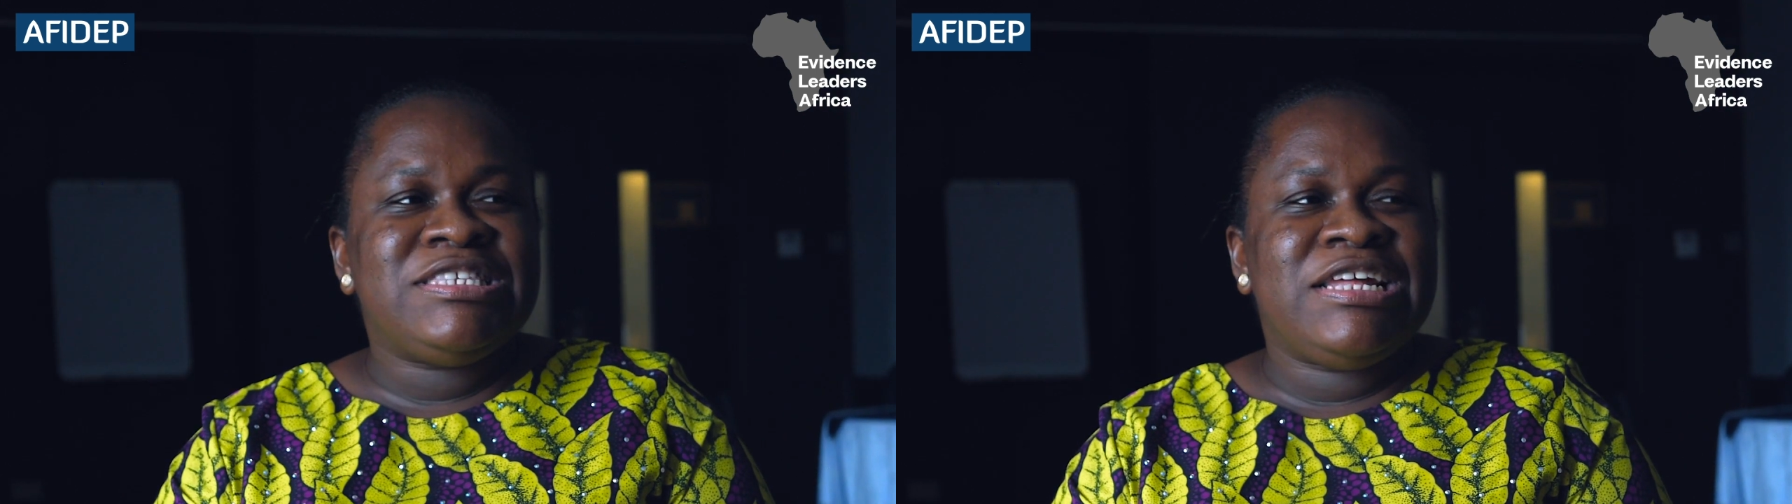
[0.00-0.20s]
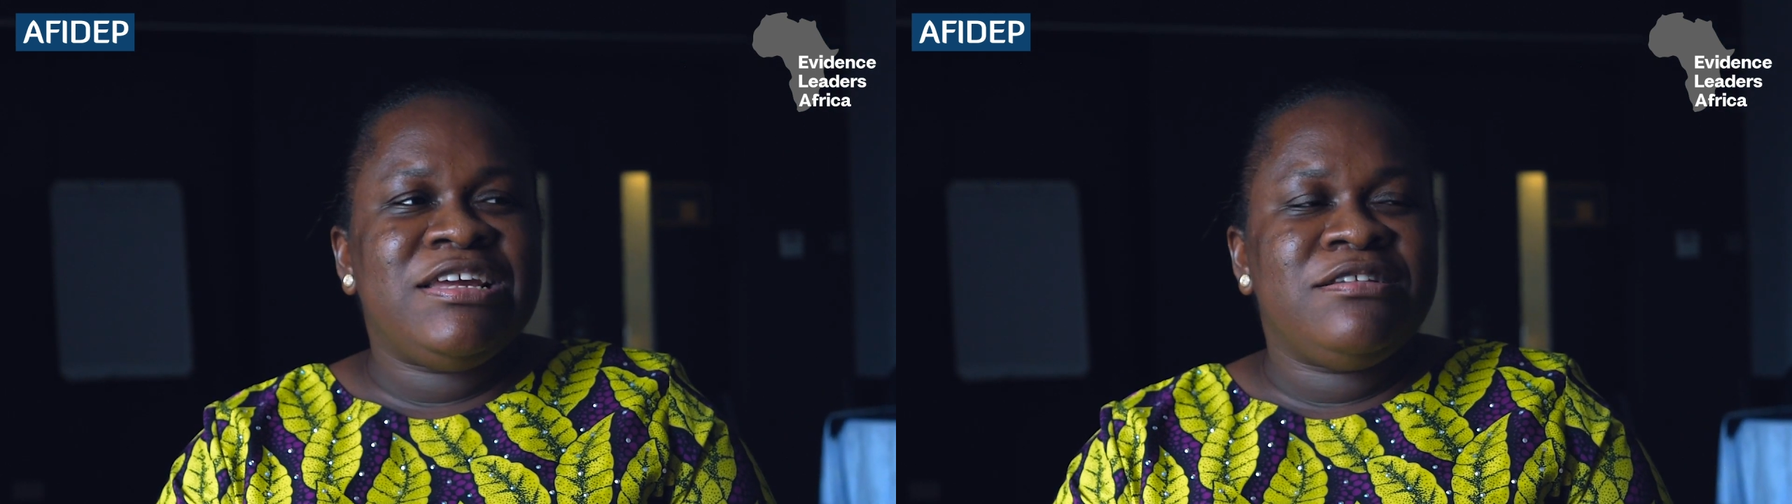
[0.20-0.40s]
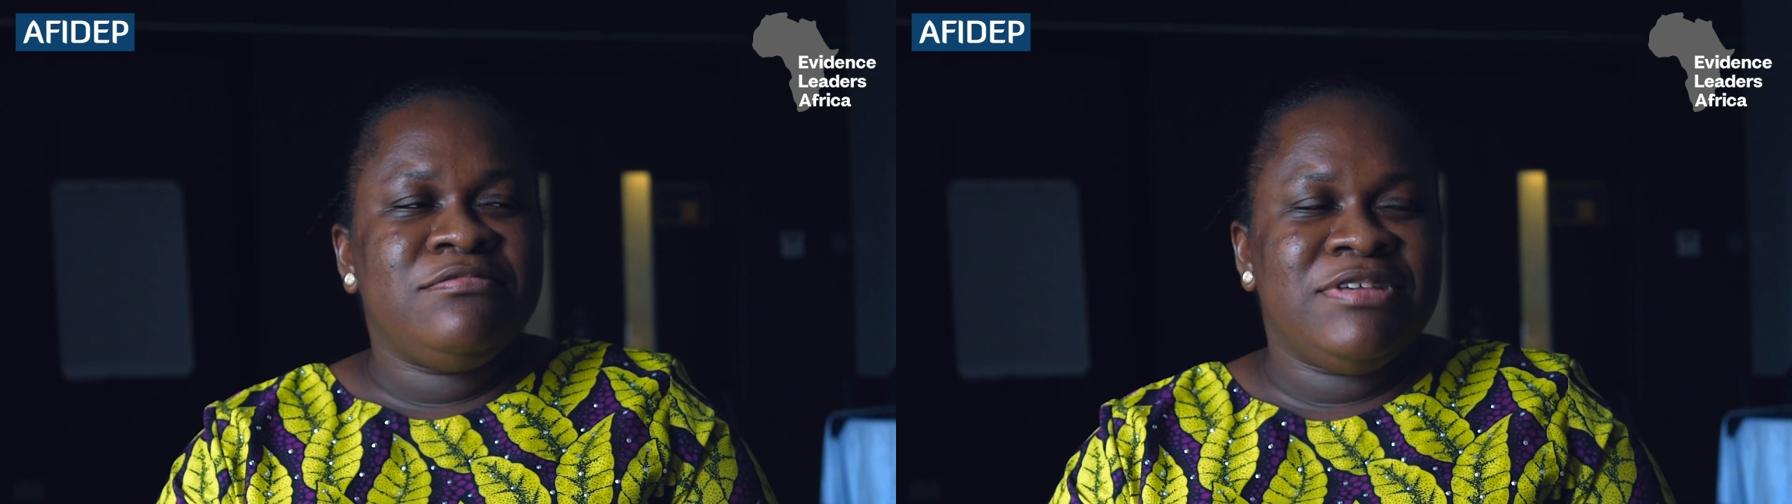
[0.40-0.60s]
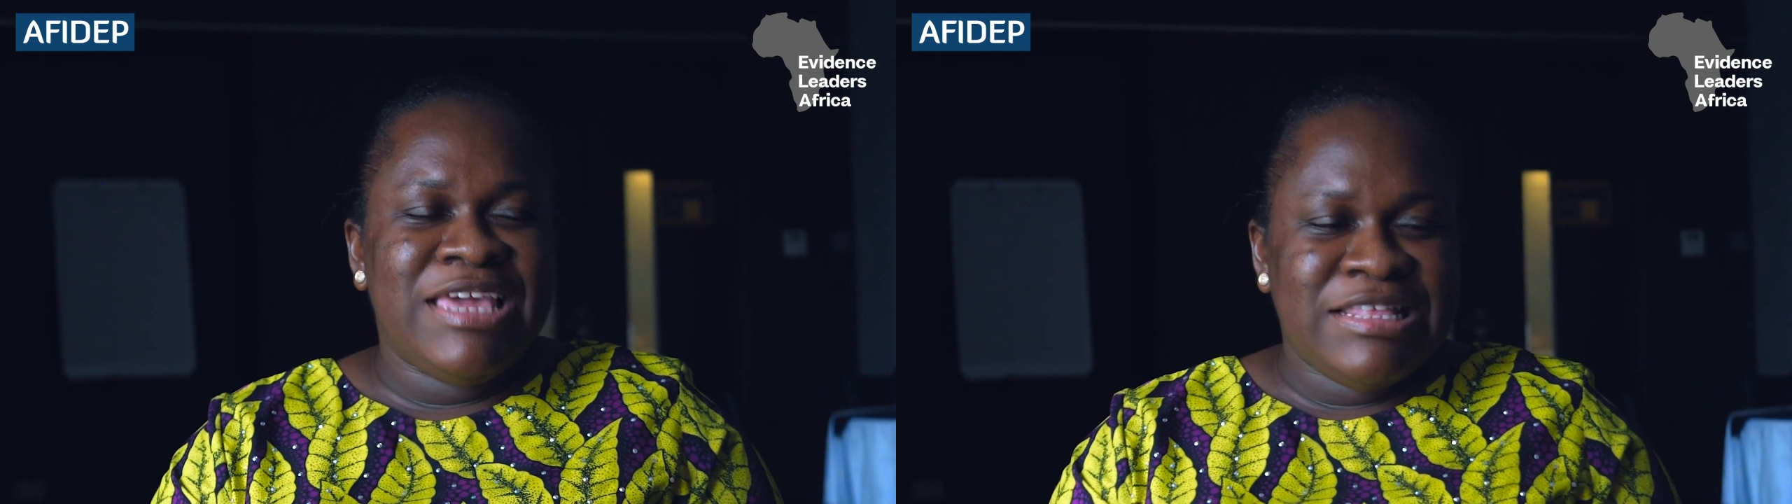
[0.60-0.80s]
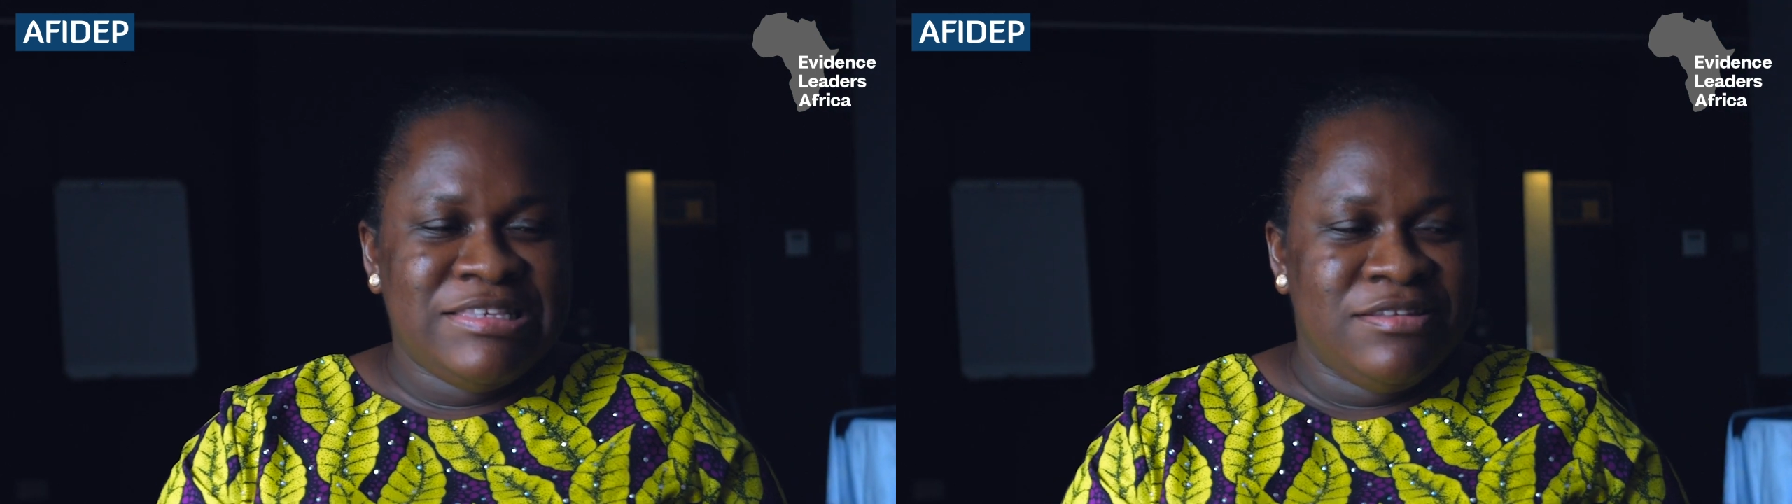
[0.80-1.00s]
started
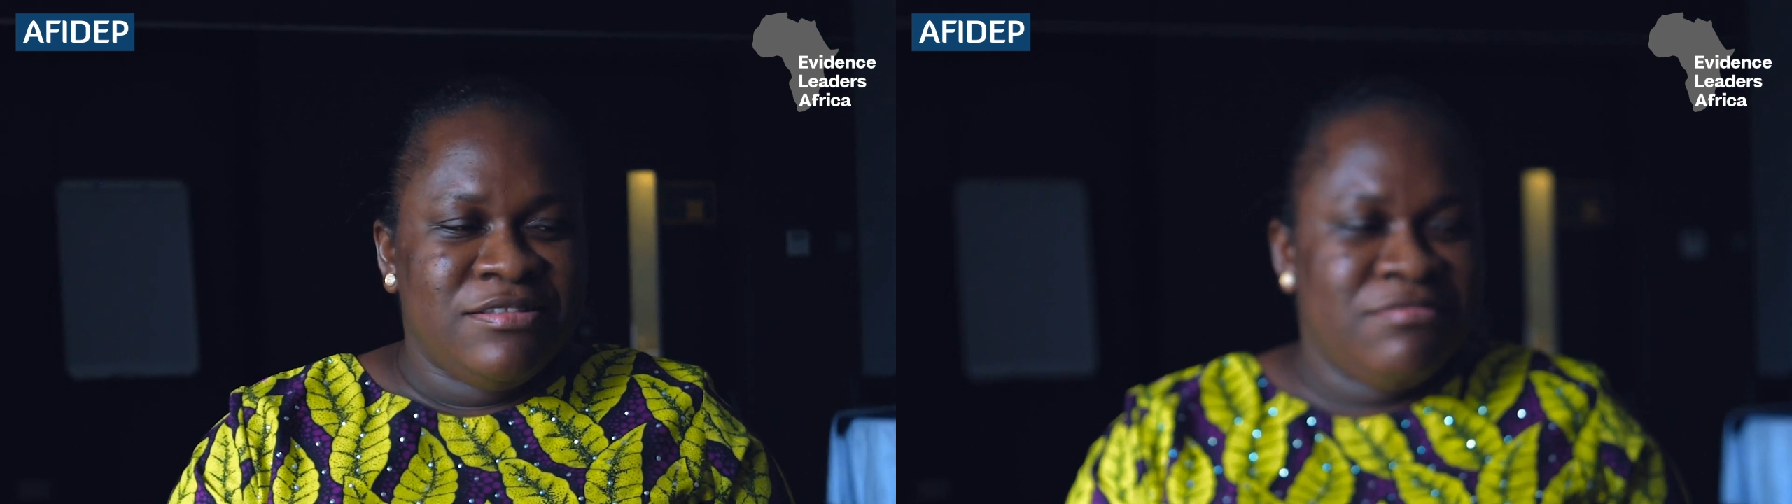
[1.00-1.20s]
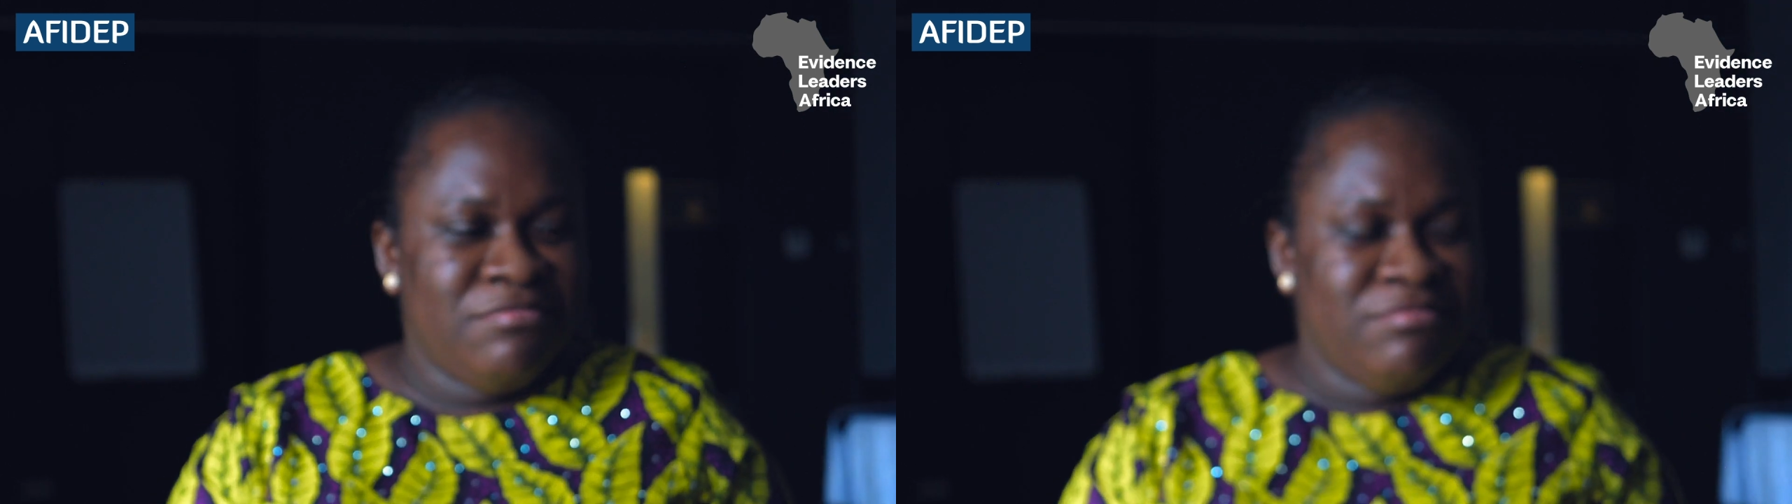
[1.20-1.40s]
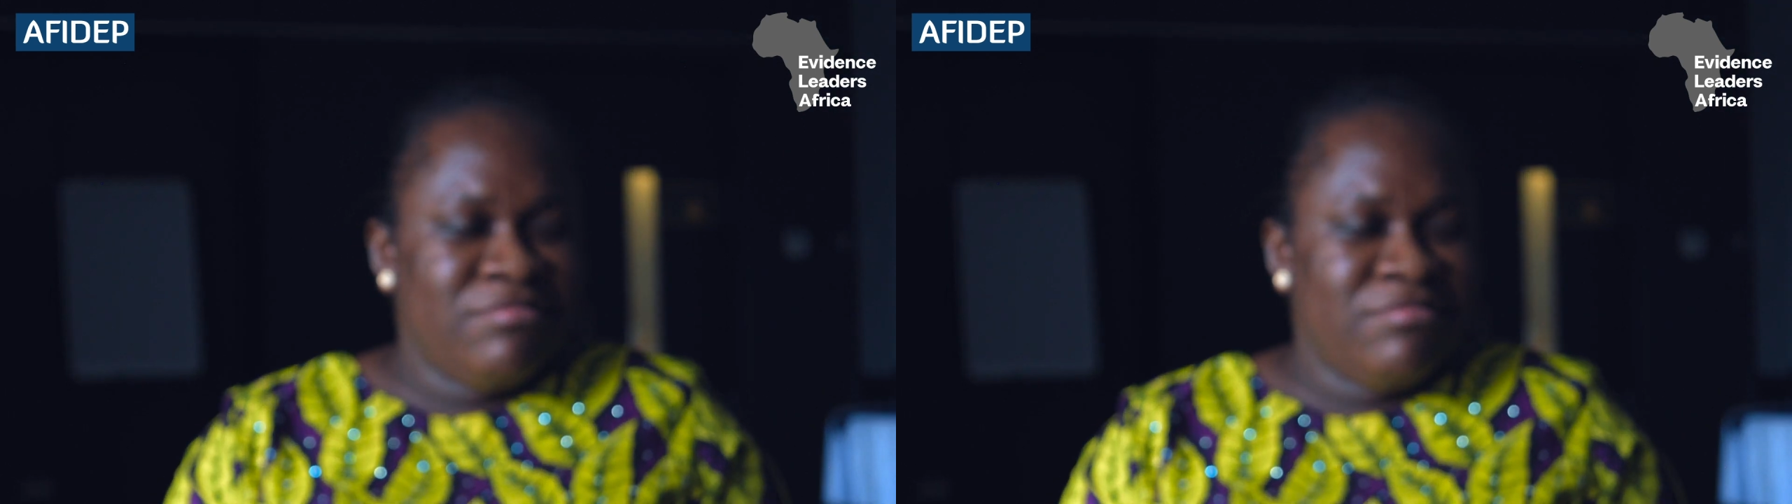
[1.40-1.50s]
getting